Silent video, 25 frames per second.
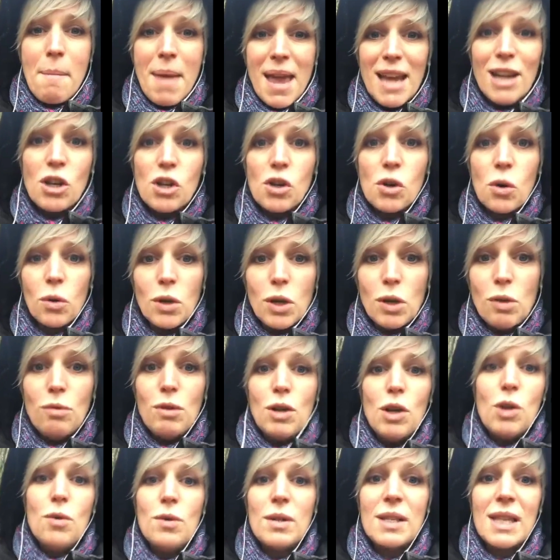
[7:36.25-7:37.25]
make sure you
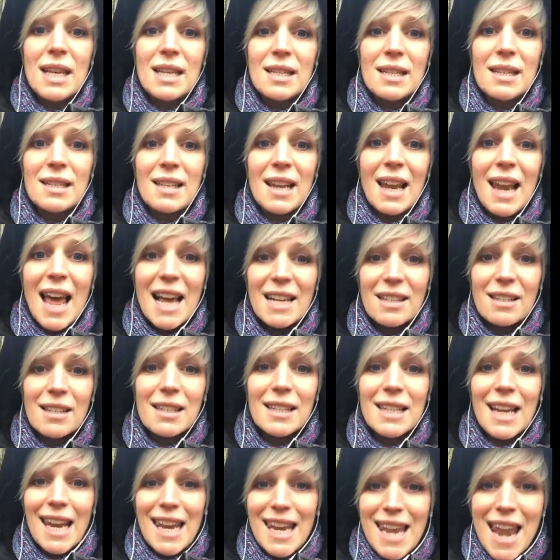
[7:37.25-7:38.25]
use this as a
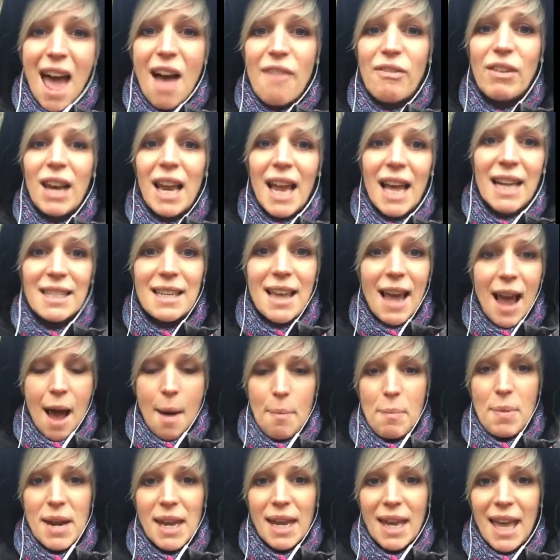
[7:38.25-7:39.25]
lesson to never let it
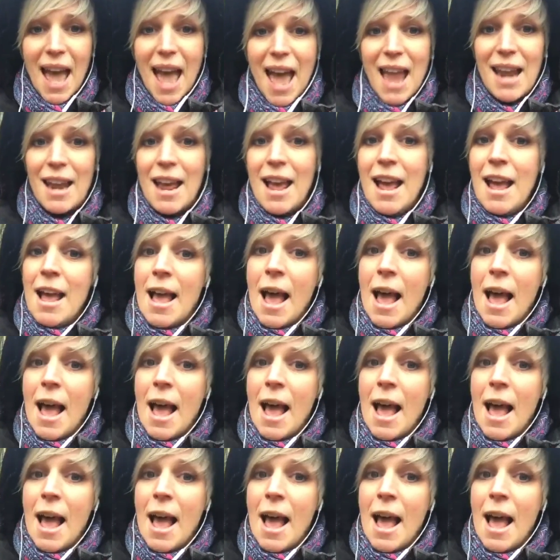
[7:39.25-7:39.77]
happen again,